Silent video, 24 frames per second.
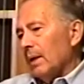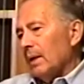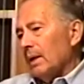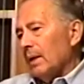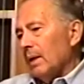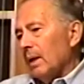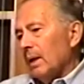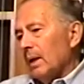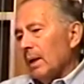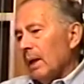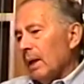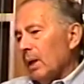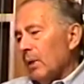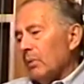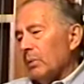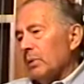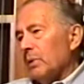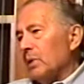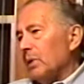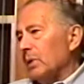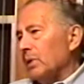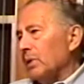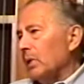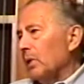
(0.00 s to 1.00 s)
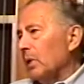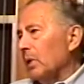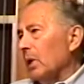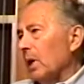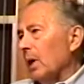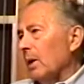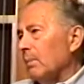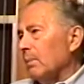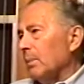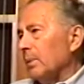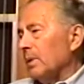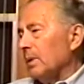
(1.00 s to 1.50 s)
And it was just the
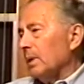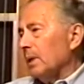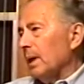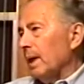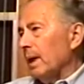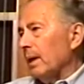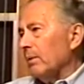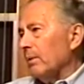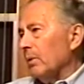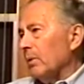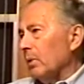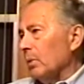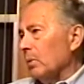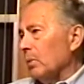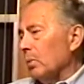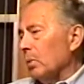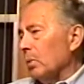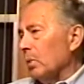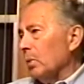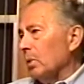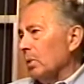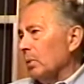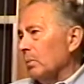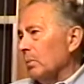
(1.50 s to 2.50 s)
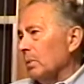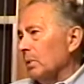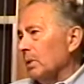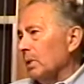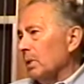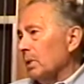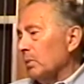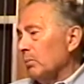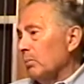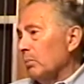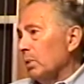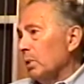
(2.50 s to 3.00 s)
opposite. After the war, there was
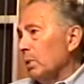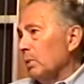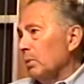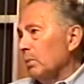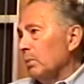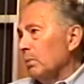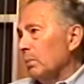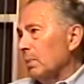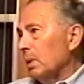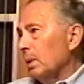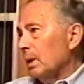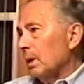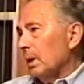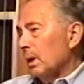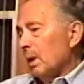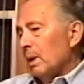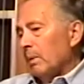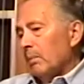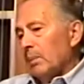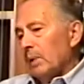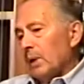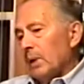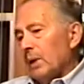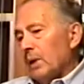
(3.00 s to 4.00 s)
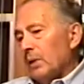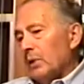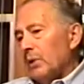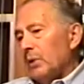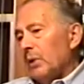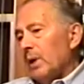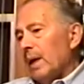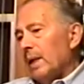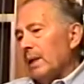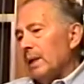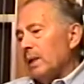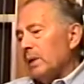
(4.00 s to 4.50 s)
this boom because
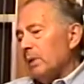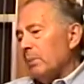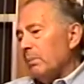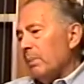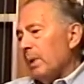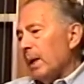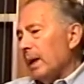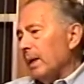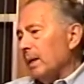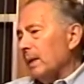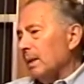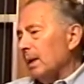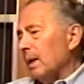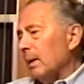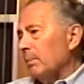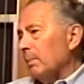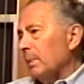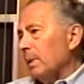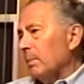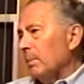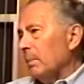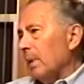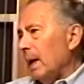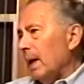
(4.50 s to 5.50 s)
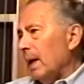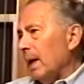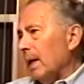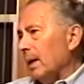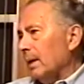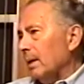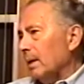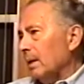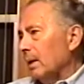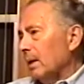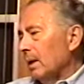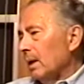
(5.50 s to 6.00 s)
you had this pent-up demand.